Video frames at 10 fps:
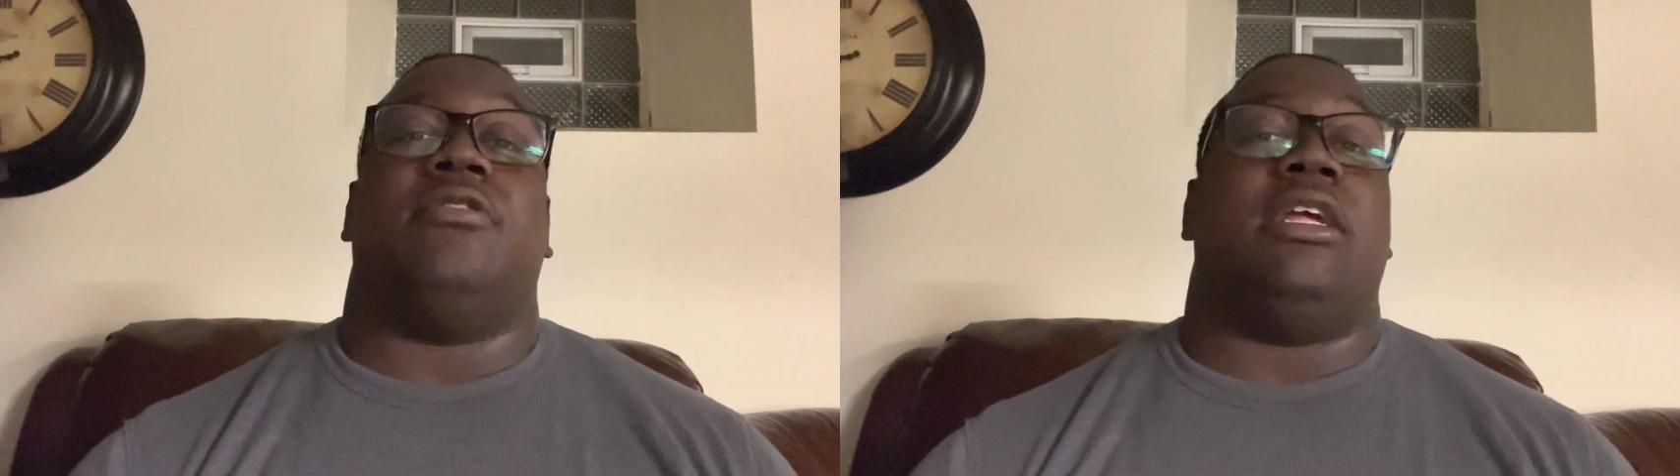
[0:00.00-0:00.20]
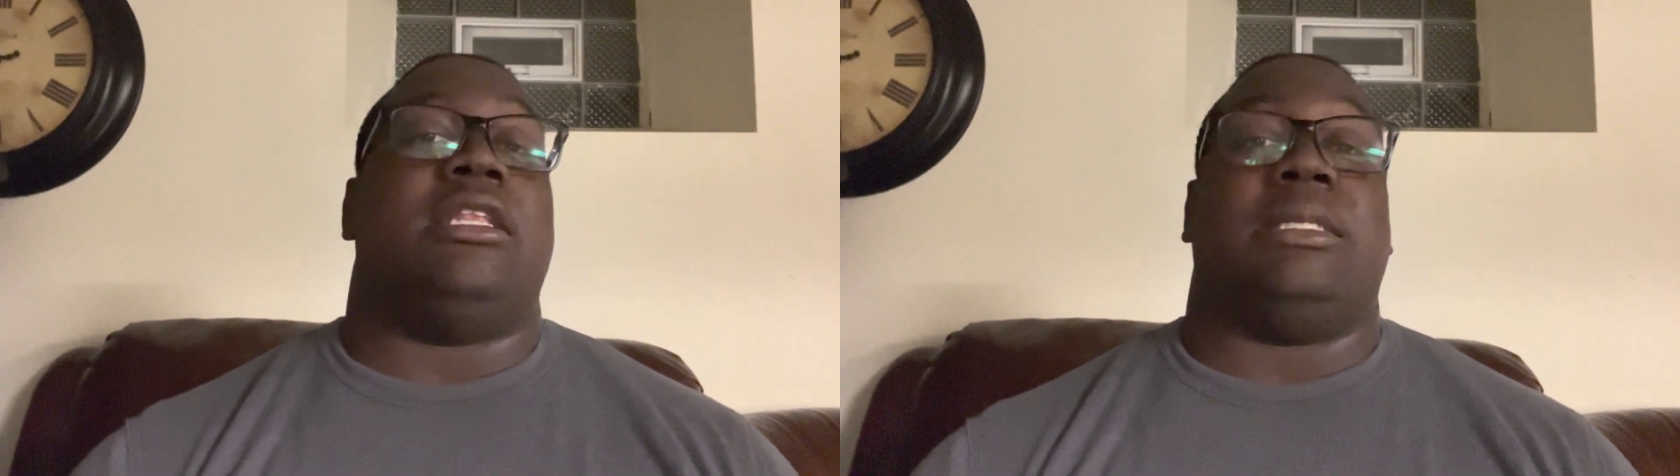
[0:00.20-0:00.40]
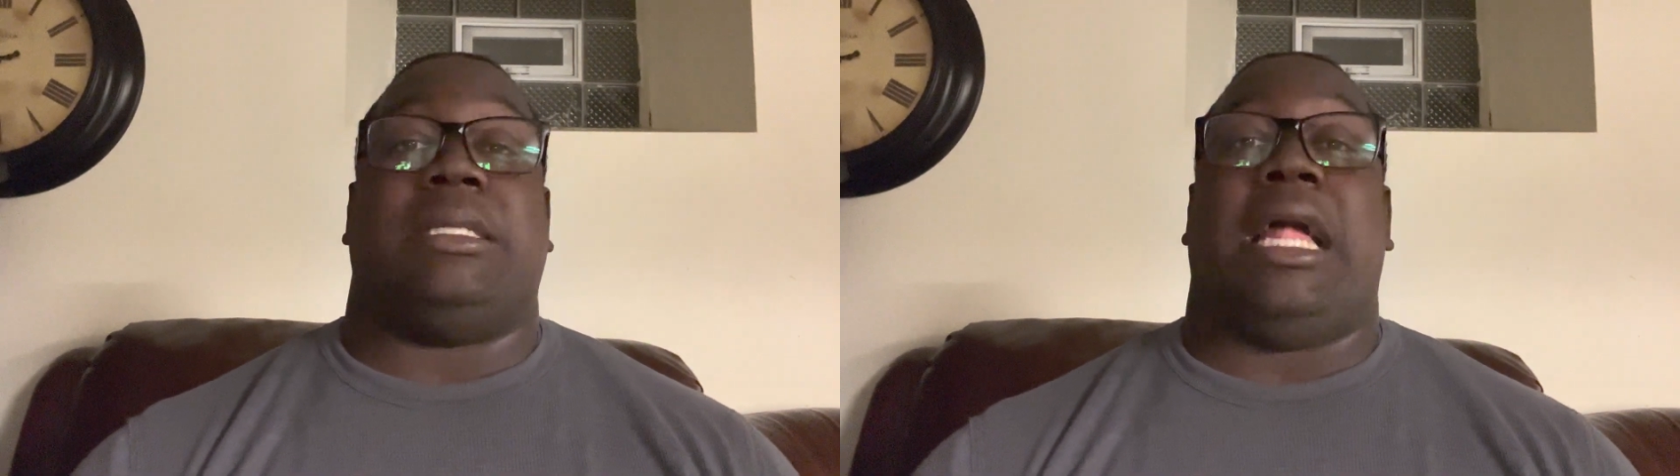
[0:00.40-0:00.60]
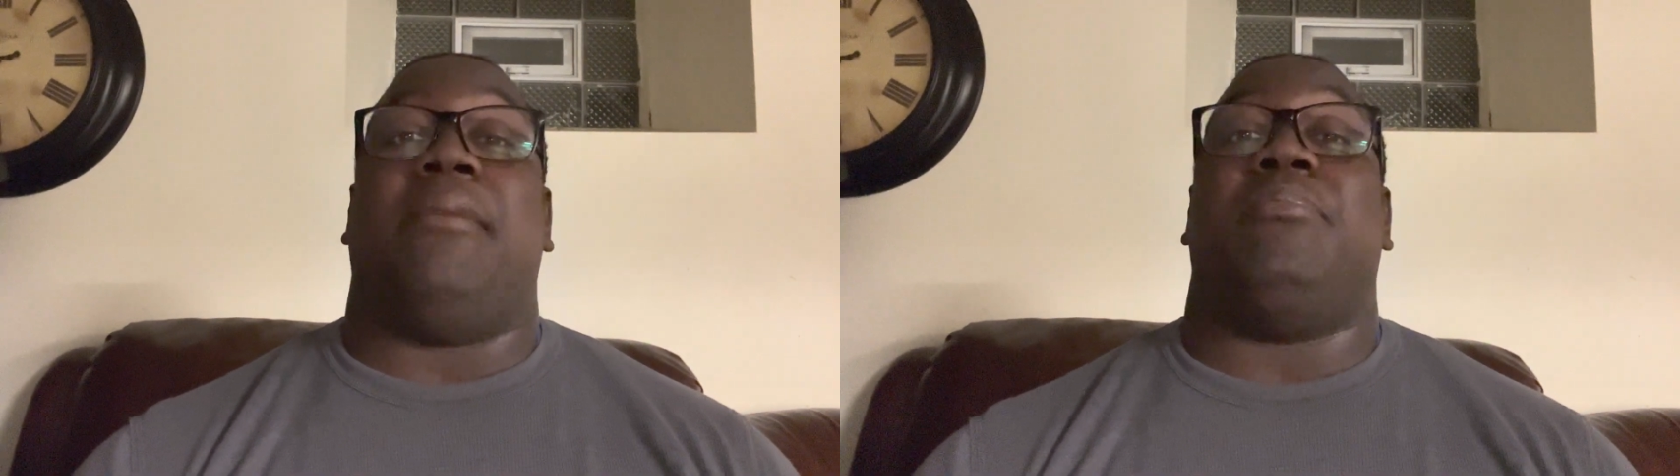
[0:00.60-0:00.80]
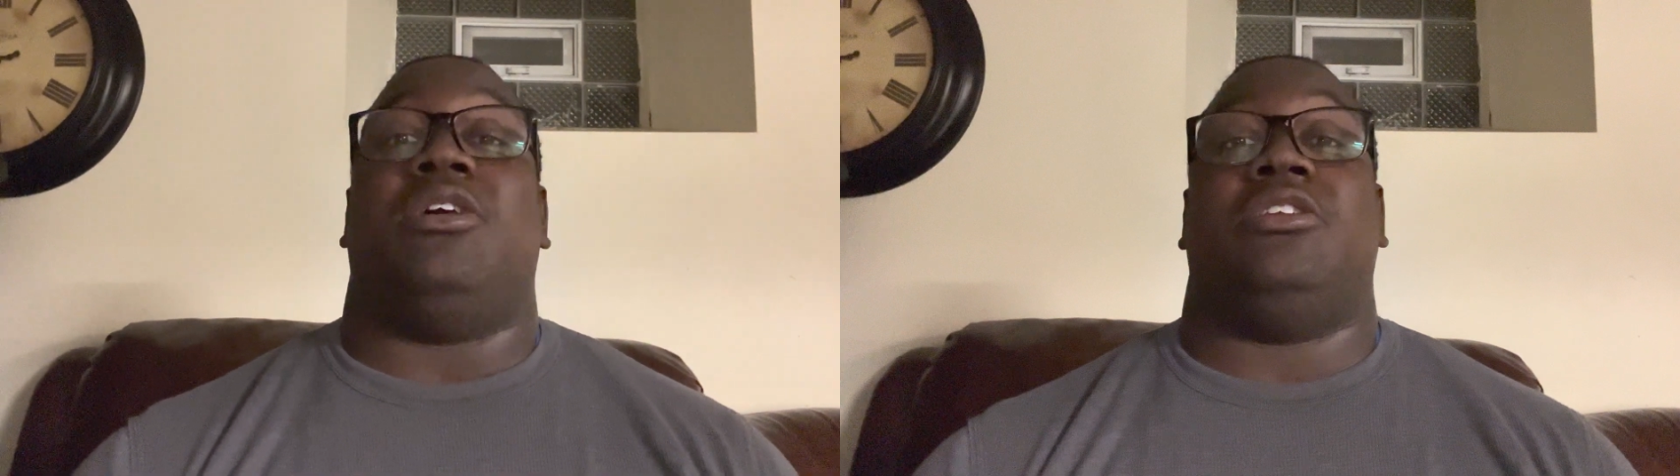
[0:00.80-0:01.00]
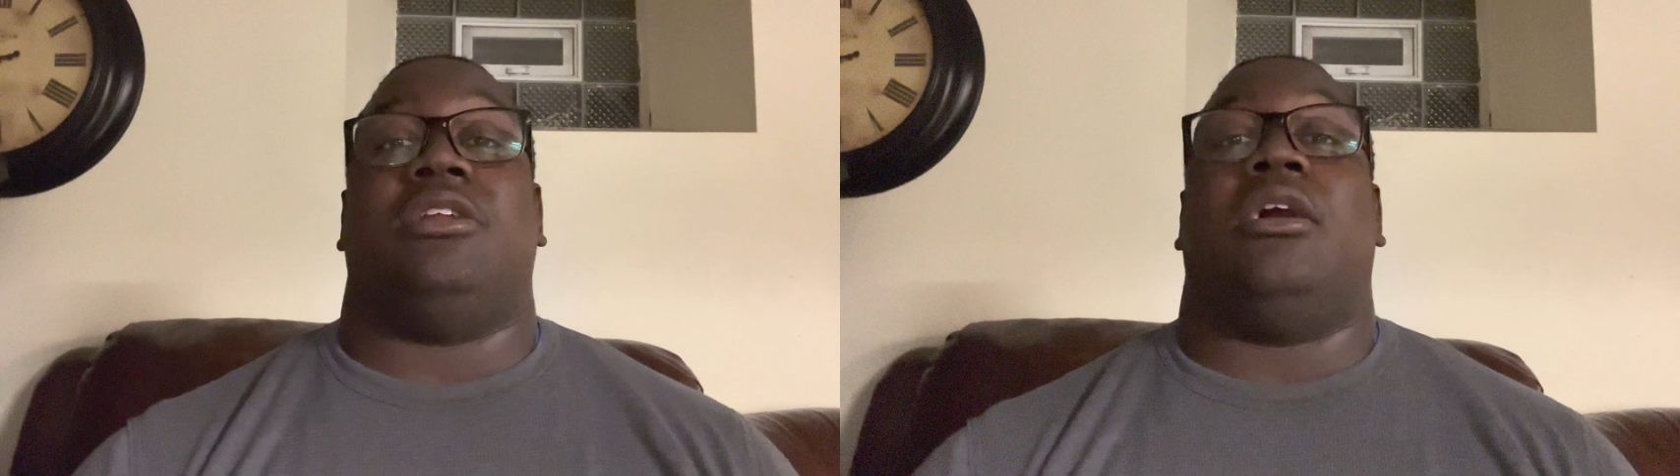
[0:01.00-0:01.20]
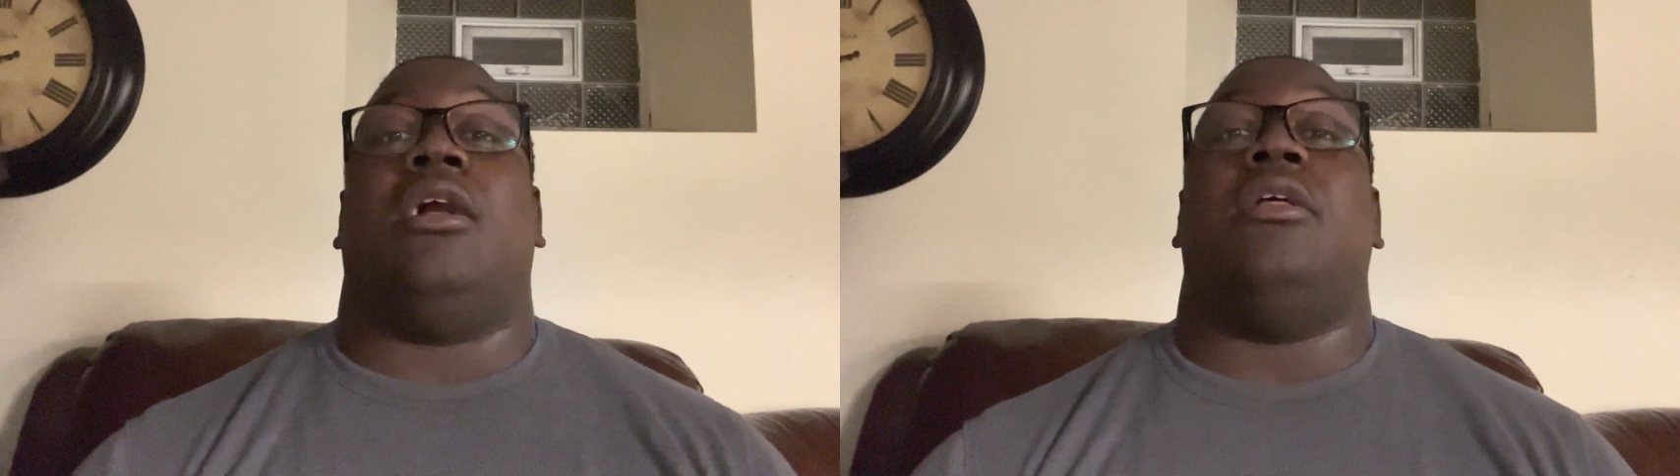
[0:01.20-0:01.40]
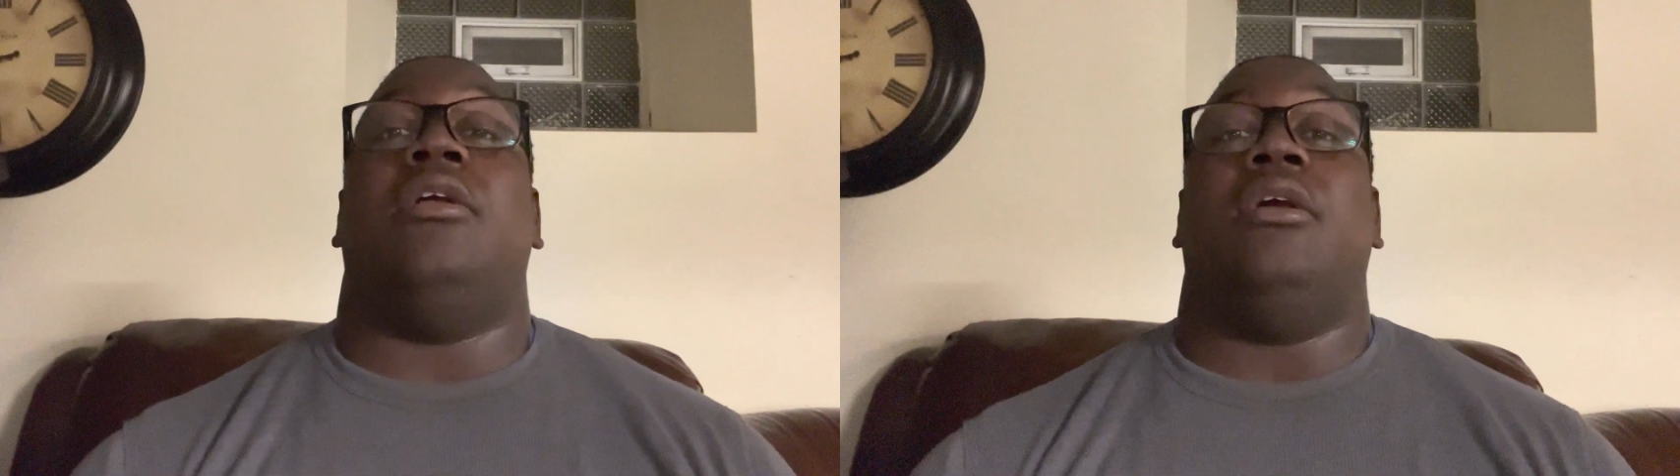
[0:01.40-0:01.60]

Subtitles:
It does not budge at all.